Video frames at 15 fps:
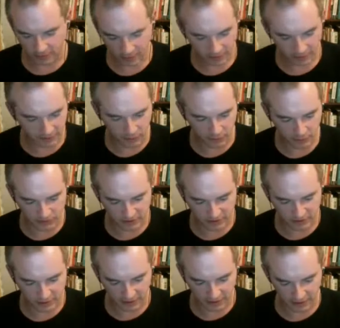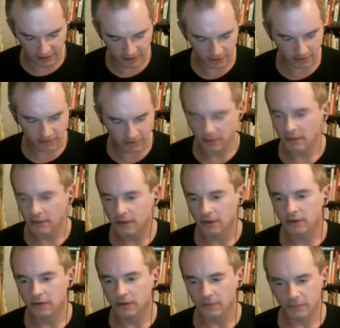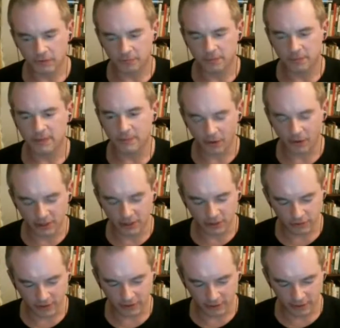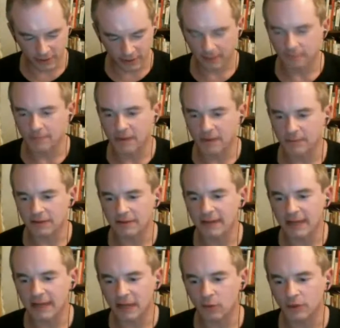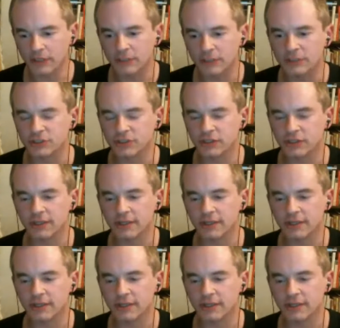I like what you said. Like, the people argue that, like, maybe language.